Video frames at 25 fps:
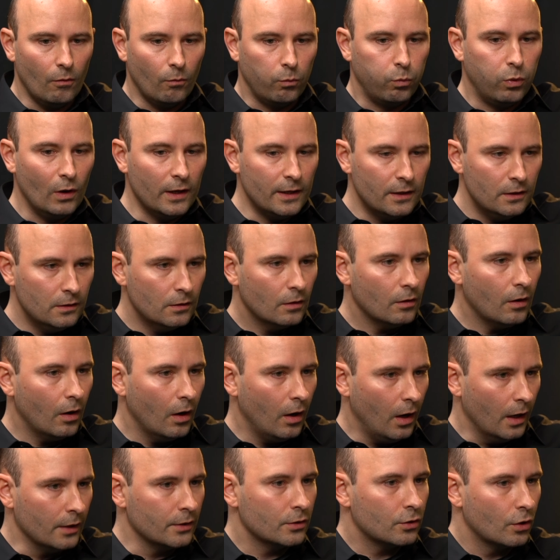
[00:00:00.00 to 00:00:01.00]
we
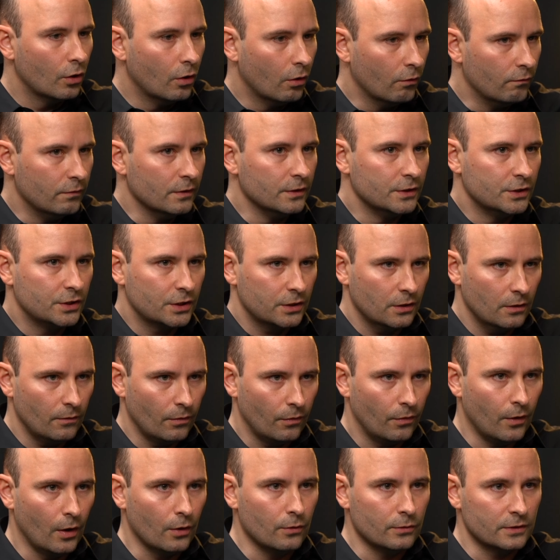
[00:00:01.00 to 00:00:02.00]
encourage
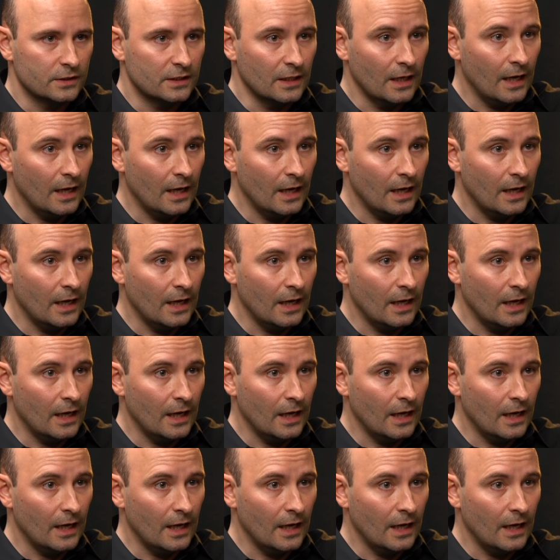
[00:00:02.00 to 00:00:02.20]
those